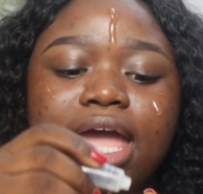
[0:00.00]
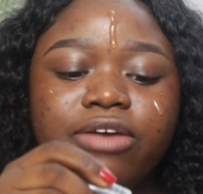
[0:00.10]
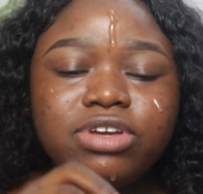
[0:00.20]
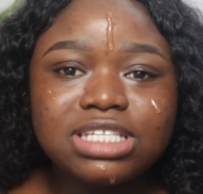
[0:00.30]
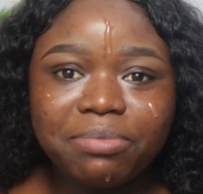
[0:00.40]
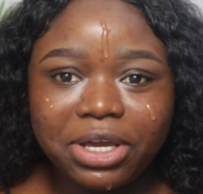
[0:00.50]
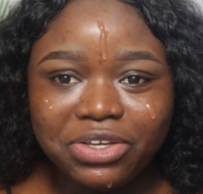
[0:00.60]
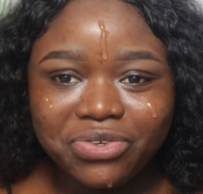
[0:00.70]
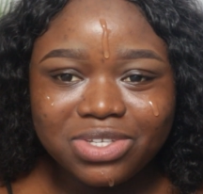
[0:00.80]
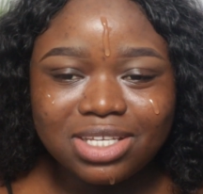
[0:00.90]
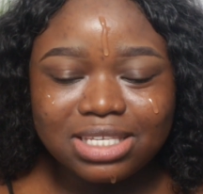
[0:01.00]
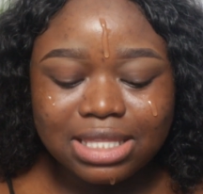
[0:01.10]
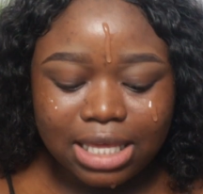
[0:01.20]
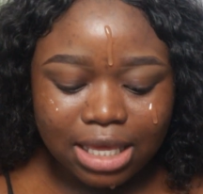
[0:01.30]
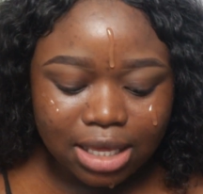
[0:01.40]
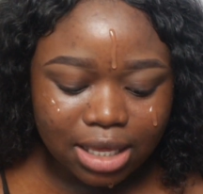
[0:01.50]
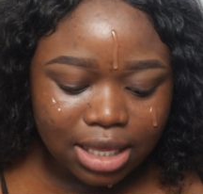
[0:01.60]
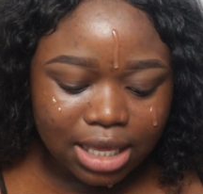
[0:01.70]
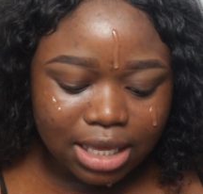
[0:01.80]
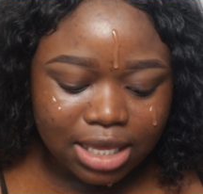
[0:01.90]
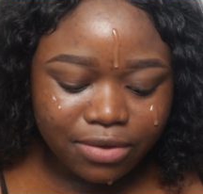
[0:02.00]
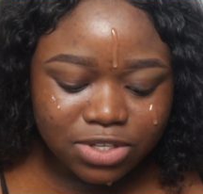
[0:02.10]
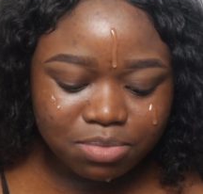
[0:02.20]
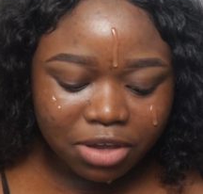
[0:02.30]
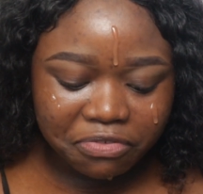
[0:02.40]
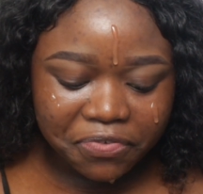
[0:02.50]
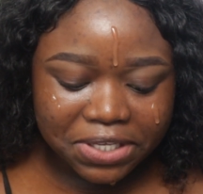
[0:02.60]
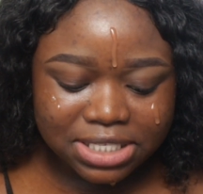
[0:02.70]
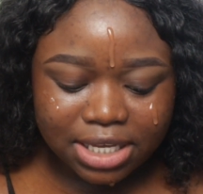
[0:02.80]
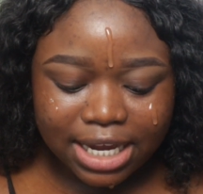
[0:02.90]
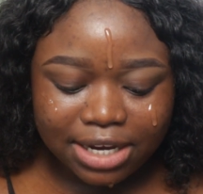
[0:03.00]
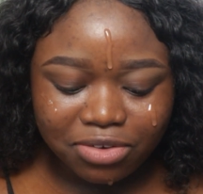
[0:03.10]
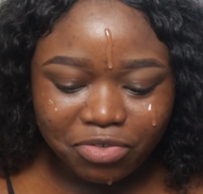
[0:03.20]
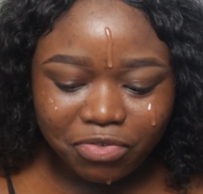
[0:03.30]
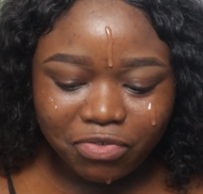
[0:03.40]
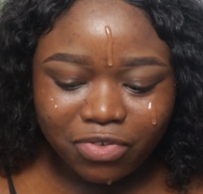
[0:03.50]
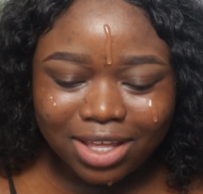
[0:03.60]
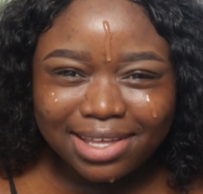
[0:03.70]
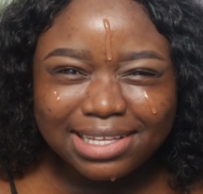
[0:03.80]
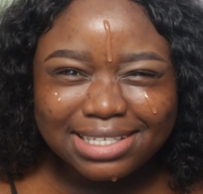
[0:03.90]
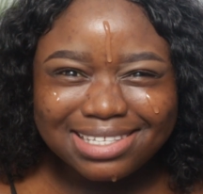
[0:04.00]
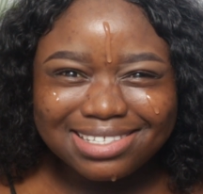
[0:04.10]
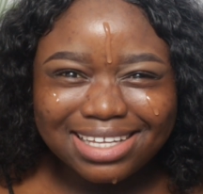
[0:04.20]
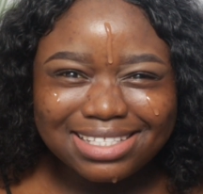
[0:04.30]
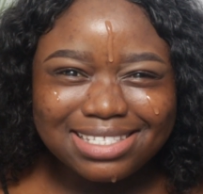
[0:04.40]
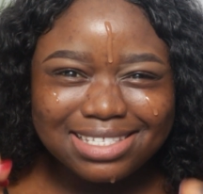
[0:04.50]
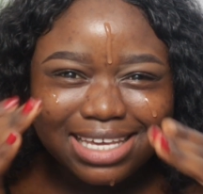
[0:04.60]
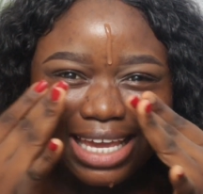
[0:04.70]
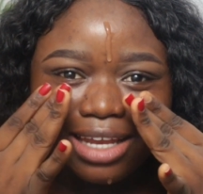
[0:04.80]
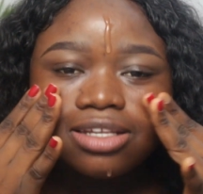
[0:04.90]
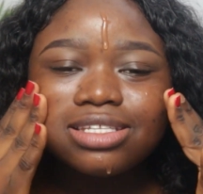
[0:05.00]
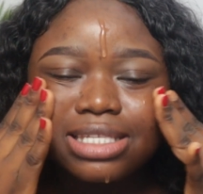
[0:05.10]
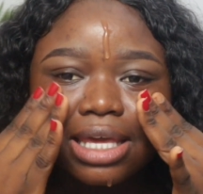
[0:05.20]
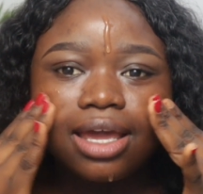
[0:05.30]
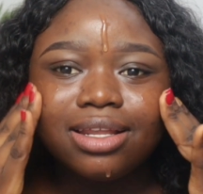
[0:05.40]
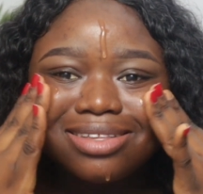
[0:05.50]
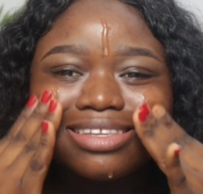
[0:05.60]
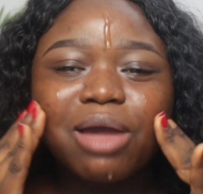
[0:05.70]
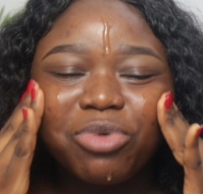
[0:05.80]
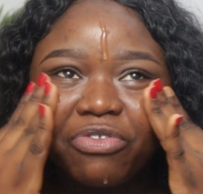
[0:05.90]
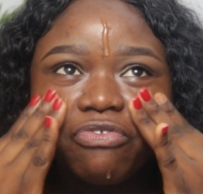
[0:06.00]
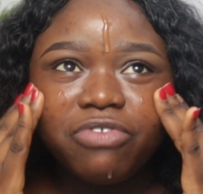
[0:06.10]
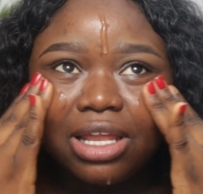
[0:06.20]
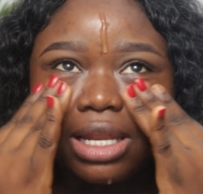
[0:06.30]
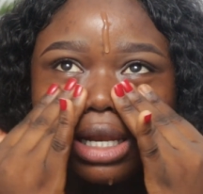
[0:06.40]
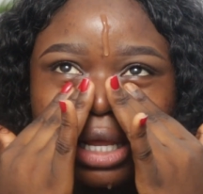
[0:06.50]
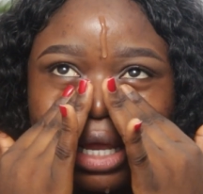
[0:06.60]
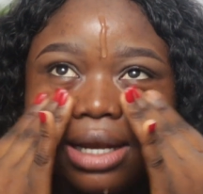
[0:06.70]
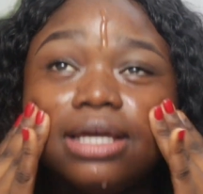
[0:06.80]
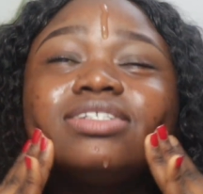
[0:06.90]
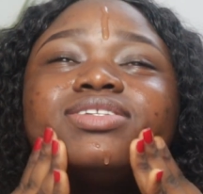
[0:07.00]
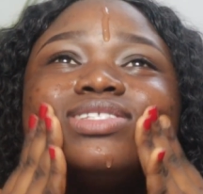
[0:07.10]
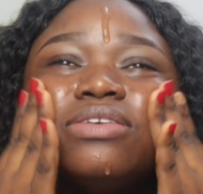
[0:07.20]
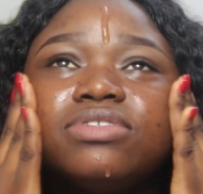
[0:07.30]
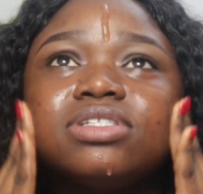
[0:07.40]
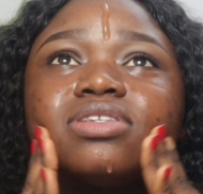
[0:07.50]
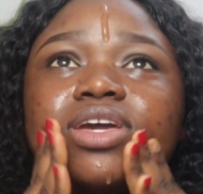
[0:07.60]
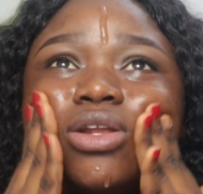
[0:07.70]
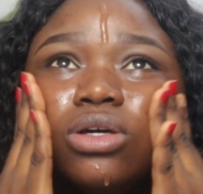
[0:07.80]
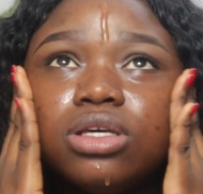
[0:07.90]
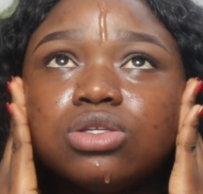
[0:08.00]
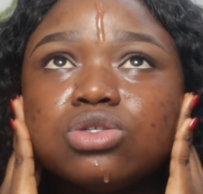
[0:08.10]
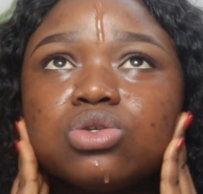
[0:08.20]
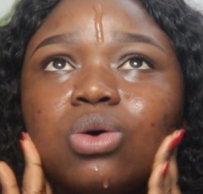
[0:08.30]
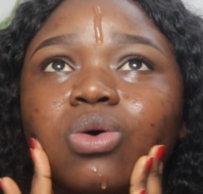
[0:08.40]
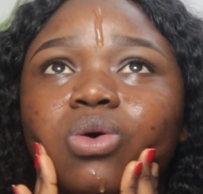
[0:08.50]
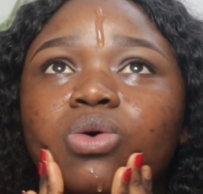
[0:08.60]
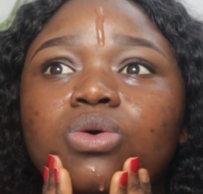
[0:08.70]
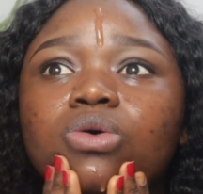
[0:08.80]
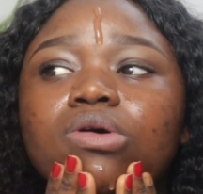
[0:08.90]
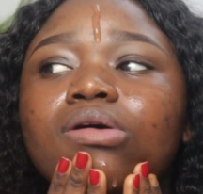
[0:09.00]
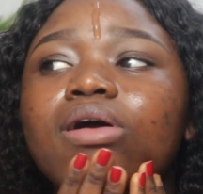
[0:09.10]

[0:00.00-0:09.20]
Every time I use this thing, it gives my face that kind of satin skin type of feeling. It just leaves the skin looking so